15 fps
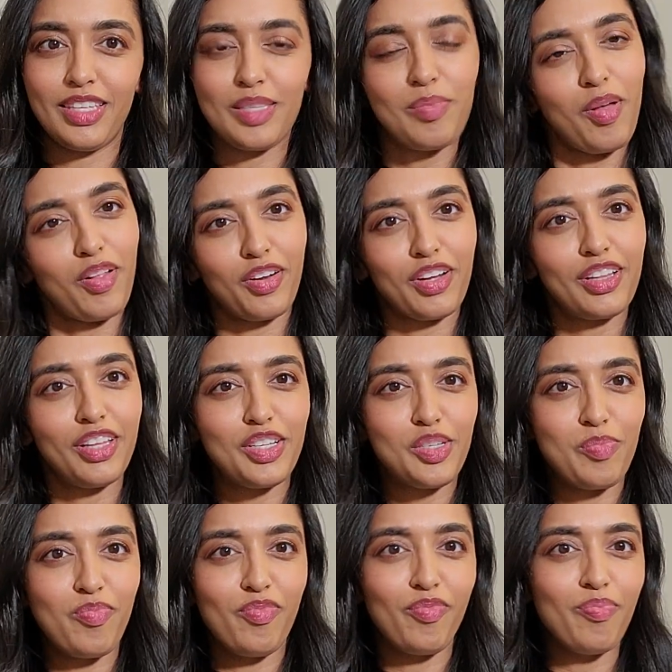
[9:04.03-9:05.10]
smaller clutch
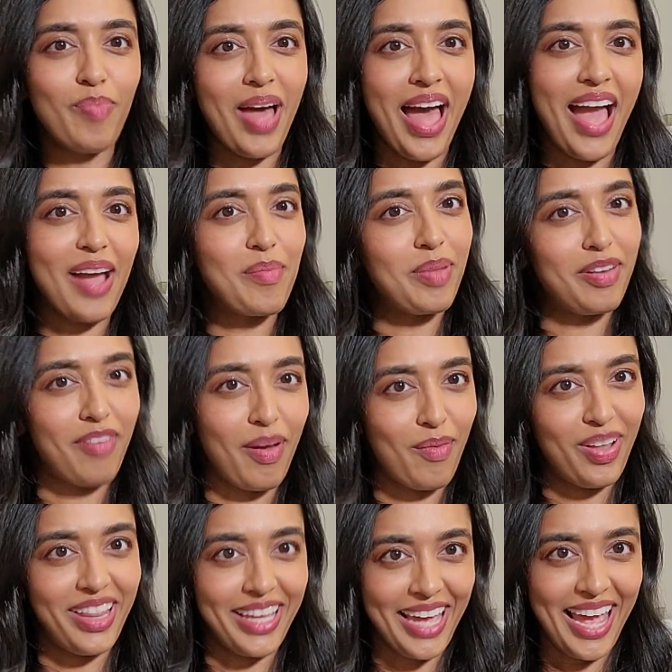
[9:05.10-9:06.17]
bag, but if I
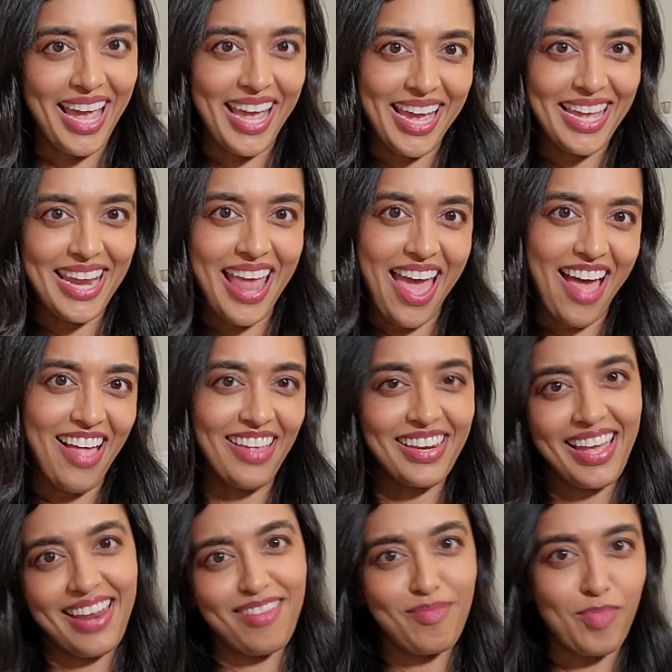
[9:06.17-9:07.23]
want like a handheld,
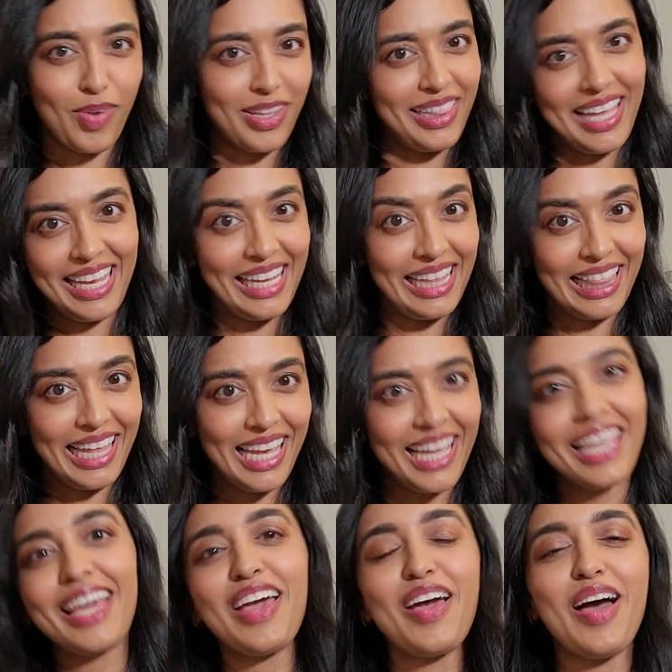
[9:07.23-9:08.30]
kind of more
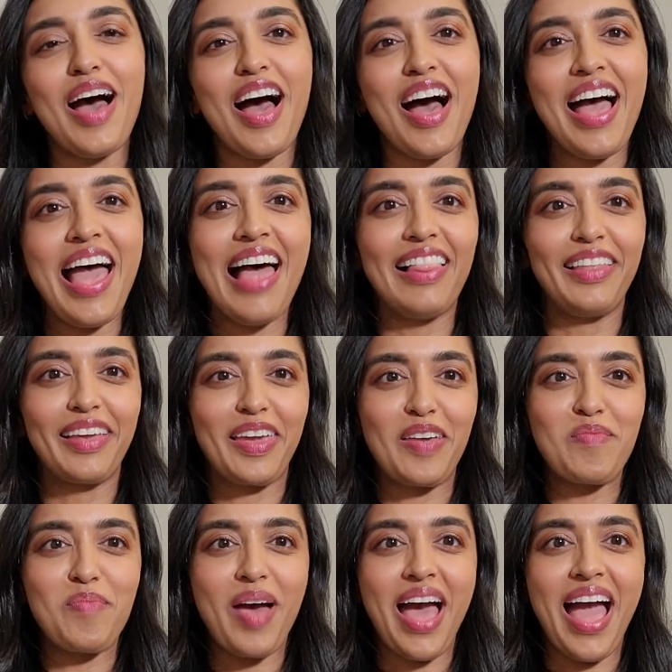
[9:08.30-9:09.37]
ladylike,
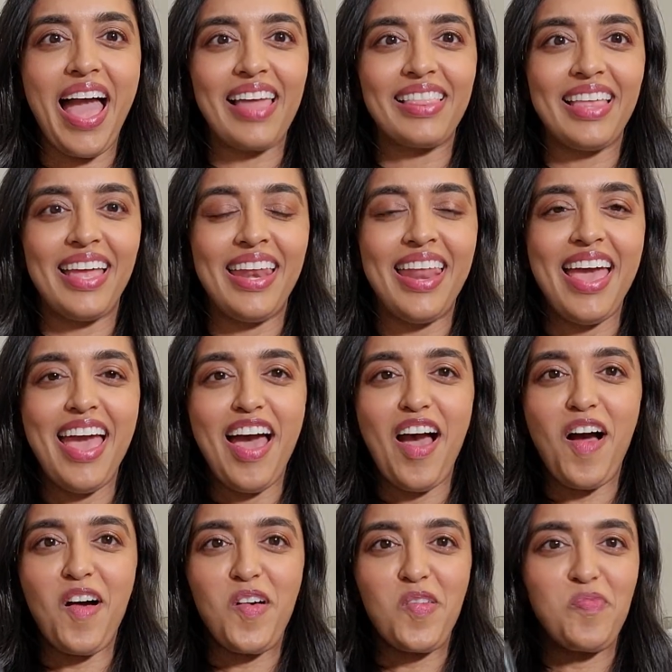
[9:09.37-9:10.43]
elegant bag, then
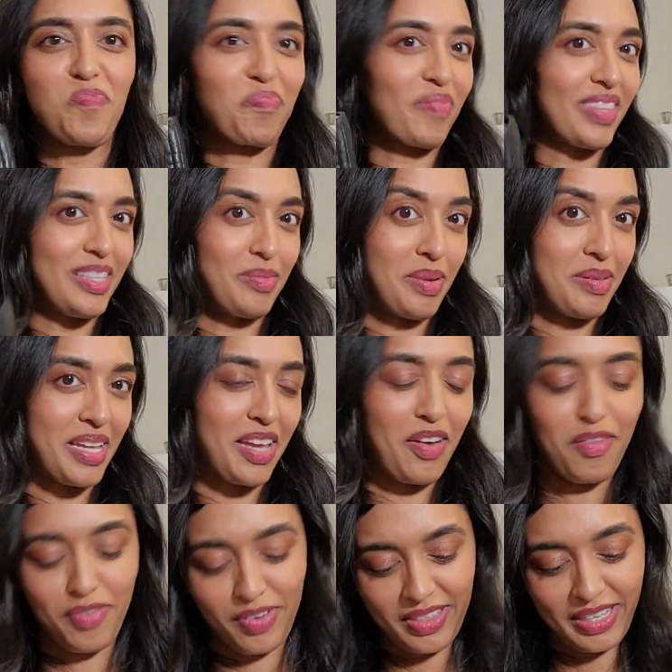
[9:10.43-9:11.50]
sometimes I go
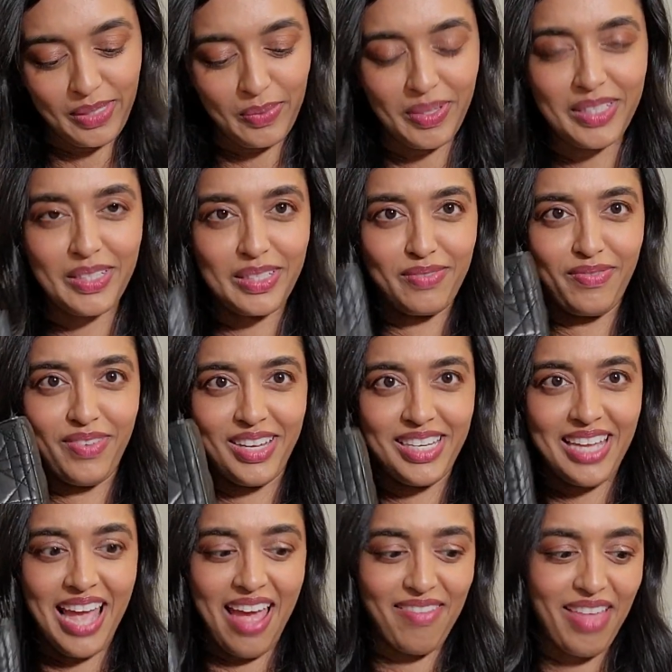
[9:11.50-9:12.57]
for this one. So it's fun
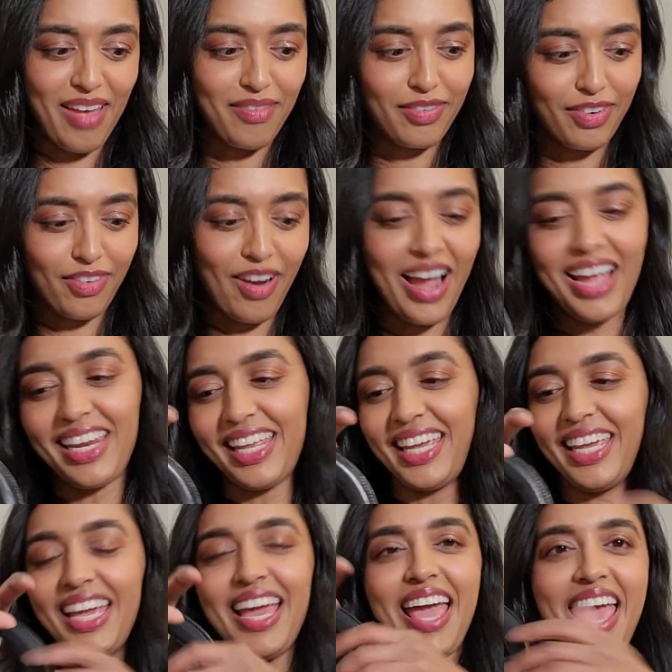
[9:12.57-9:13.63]
to have that
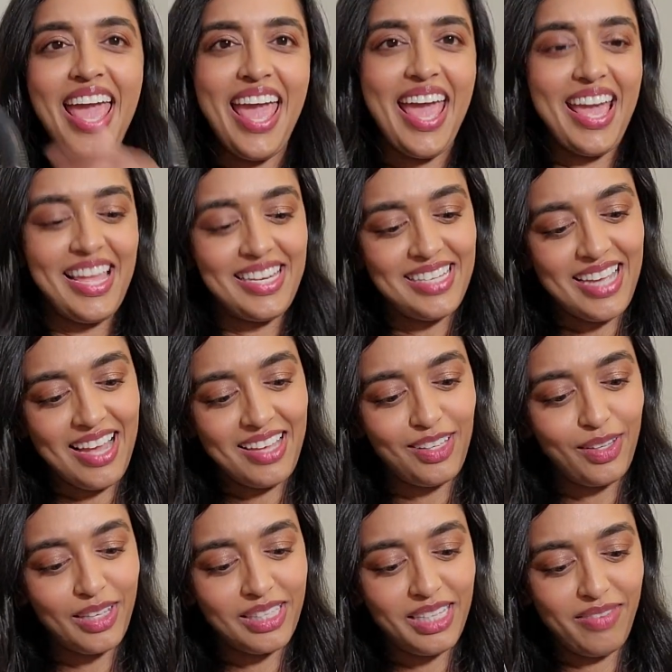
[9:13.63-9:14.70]
variety. And you
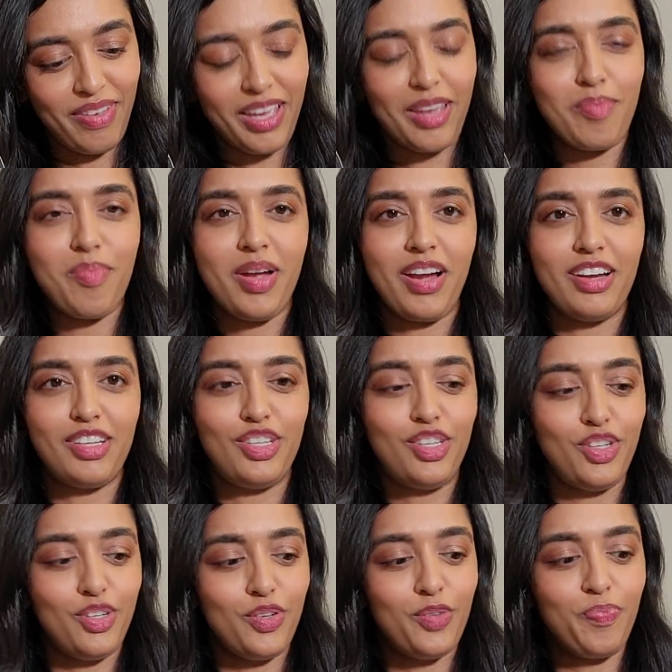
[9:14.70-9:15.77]
can see if I compare it
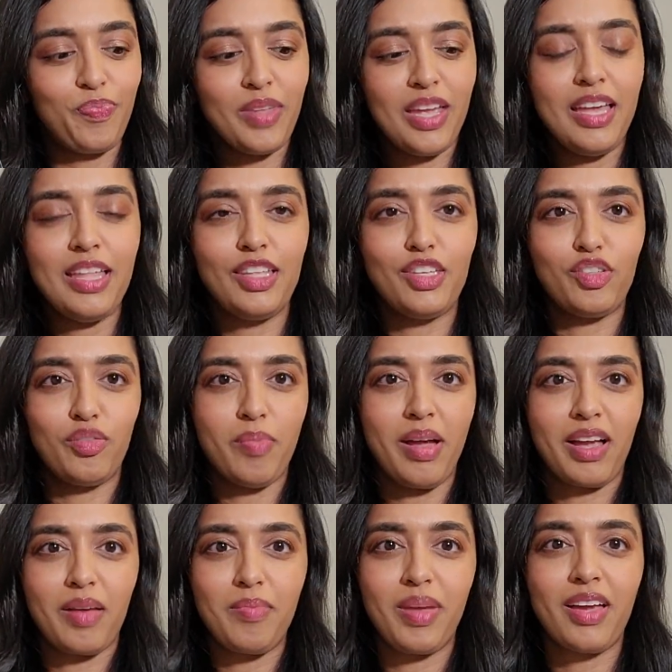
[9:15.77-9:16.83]
to this
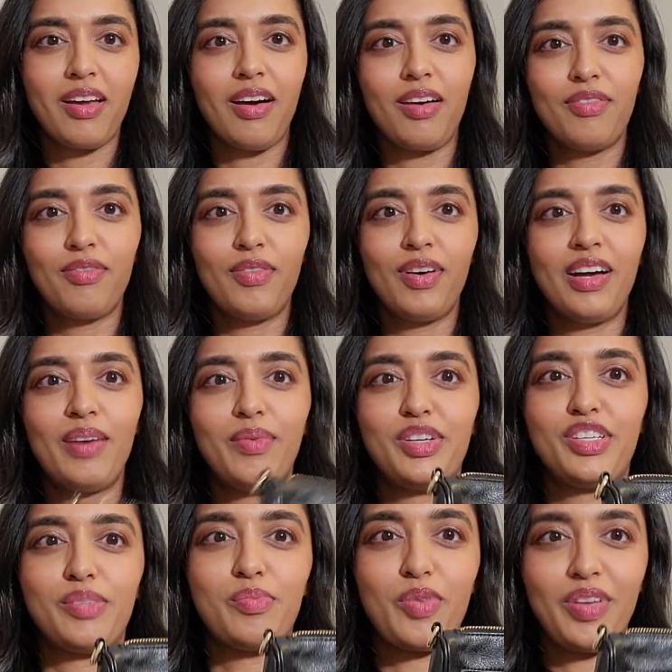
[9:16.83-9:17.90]
Rebecca Minkoff one, which
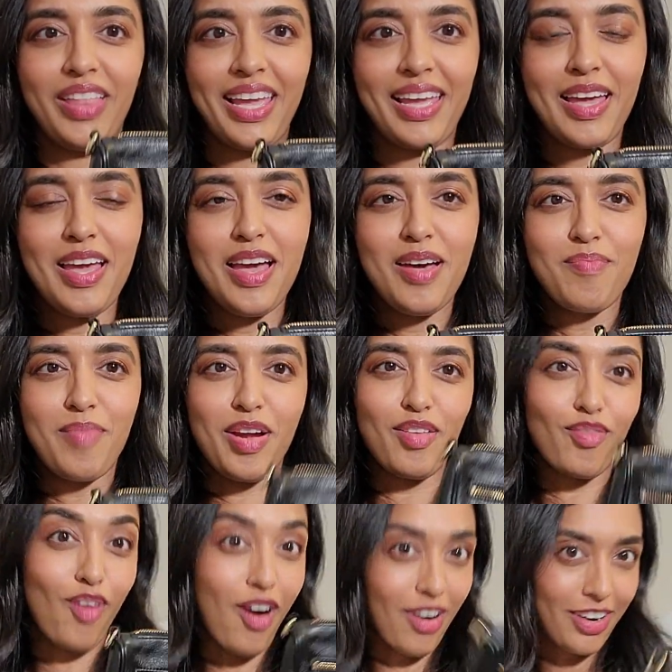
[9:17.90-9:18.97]
is more like my
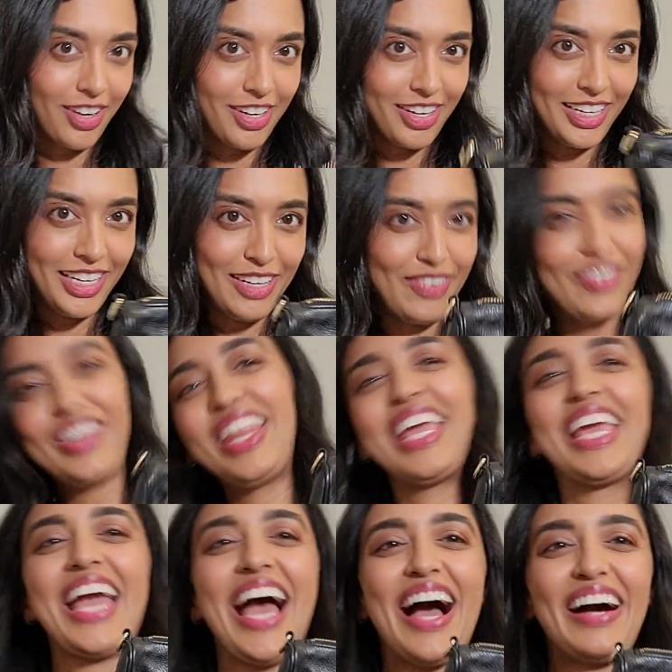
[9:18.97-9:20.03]
rocker
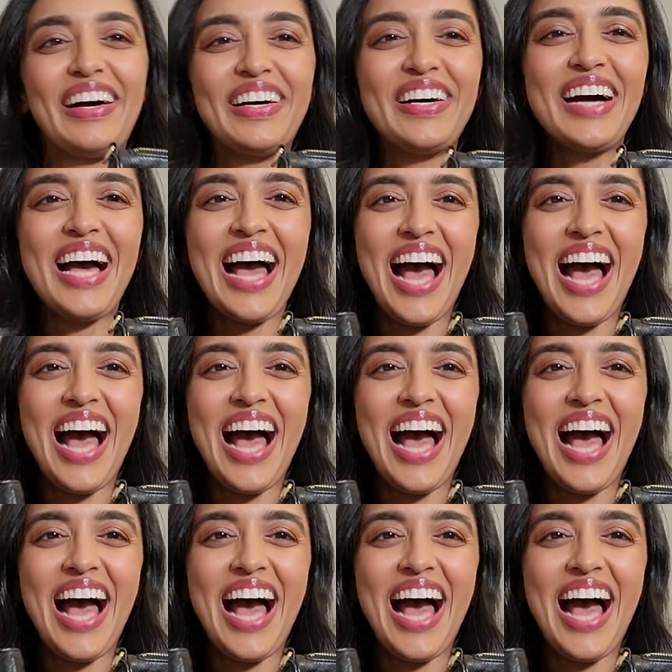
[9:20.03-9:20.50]
evening out.